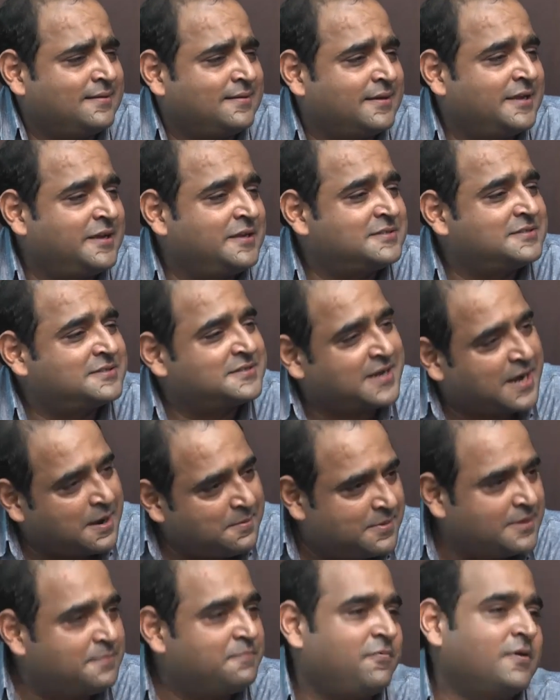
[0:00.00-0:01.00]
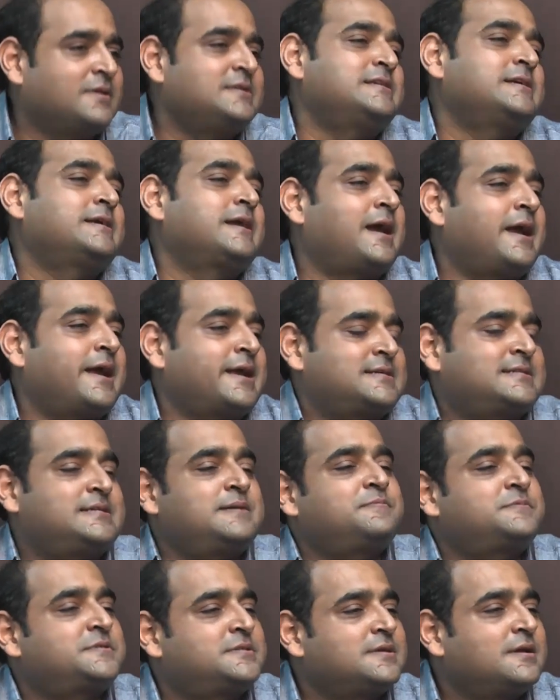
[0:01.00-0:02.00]
Yeah. He's come he, once he
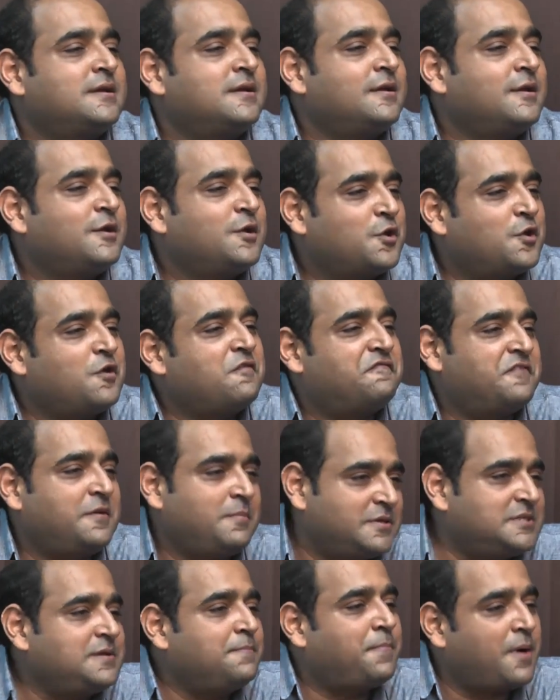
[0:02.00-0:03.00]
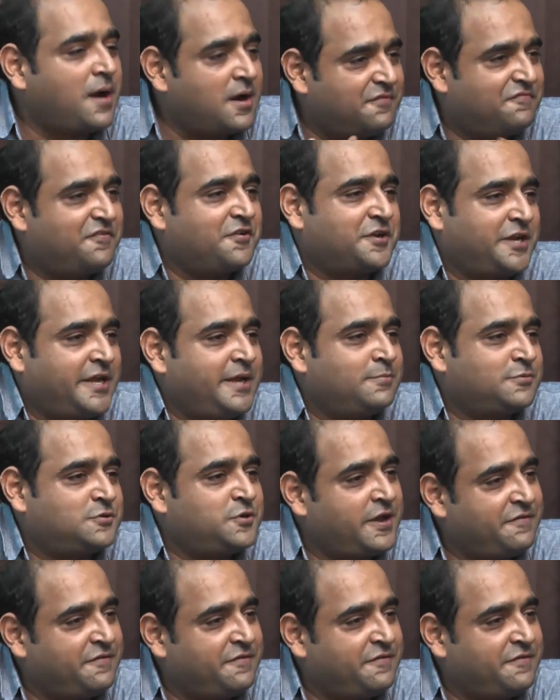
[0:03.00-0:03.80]
accepts your film is a part of your team, so